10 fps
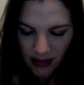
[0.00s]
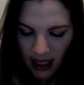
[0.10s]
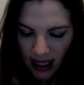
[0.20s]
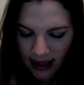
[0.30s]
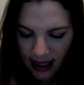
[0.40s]

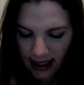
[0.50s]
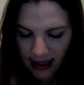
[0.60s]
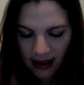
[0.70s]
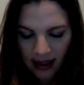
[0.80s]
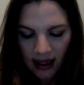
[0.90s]
and
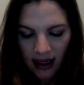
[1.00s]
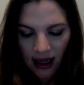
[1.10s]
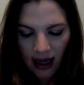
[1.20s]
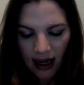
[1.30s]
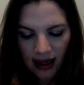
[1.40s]
then
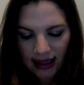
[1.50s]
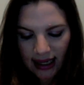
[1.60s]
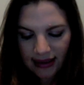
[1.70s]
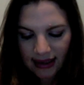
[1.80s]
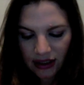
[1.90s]

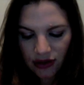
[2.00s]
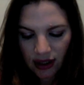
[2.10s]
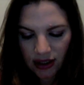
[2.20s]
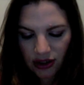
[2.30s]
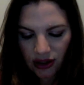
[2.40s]
last like
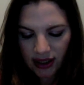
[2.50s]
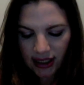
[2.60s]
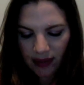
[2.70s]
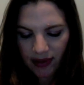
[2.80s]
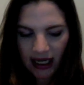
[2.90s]
drugstore
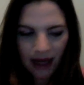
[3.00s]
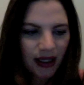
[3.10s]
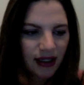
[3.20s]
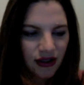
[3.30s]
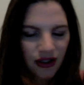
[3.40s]
type thing, I'm not
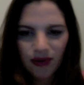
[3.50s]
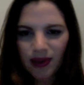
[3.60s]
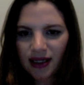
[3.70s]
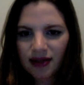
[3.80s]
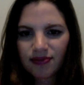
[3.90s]
going to show you
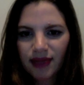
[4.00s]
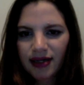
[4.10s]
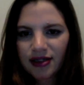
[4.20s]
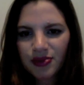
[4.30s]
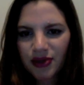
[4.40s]
my
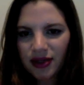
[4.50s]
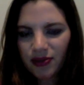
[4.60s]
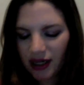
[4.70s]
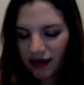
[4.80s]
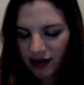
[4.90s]
hairspray and
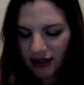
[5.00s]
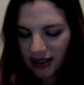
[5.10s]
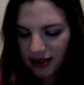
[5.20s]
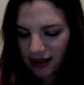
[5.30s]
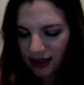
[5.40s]
whatever because
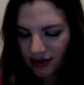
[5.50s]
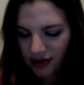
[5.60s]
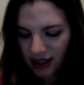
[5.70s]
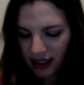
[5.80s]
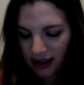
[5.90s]
that's not that
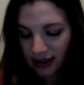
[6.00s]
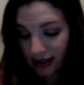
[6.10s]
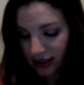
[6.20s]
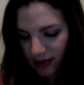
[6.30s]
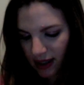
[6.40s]
interesting, at least
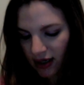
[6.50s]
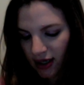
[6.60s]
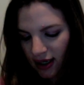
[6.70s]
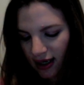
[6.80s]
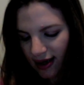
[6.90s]
not to me.
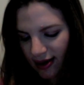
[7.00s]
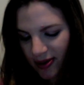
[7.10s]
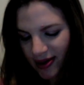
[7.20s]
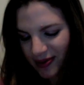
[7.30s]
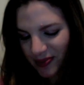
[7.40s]

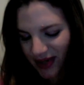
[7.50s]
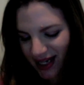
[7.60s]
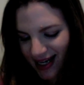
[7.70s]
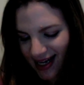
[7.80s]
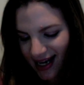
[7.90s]

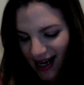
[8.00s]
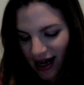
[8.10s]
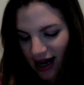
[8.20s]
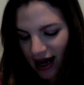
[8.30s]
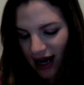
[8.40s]
But
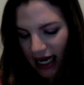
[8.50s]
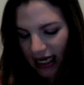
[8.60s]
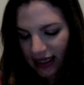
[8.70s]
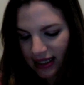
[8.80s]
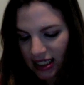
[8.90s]
I
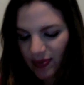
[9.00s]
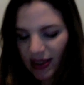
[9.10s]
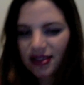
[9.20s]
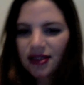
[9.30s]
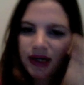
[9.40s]
got this
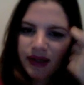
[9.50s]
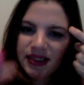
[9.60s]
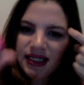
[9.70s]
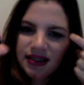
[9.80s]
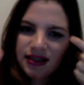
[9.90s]
based on the
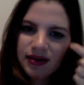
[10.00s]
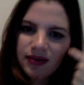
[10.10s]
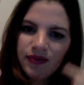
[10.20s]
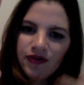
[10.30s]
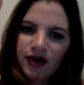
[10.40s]
recommendation
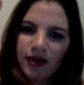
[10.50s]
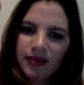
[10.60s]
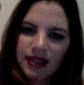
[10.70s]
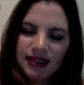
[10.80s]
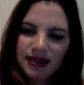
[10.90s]

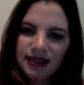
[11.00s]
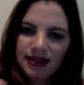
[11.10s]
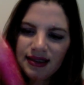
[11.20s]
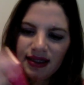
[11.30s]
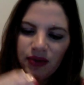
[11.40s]
from Lisa
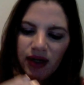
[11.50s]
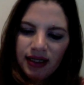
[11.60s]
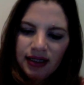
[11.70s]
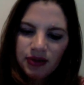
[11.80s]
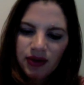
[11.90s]

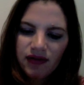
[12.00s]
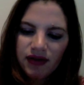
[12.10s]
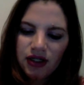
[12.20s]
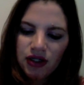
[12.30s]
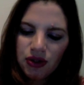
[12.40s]
D1. It's one of the
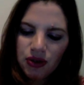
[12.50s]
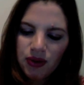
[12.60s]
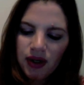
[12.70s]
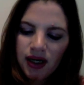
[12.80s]
new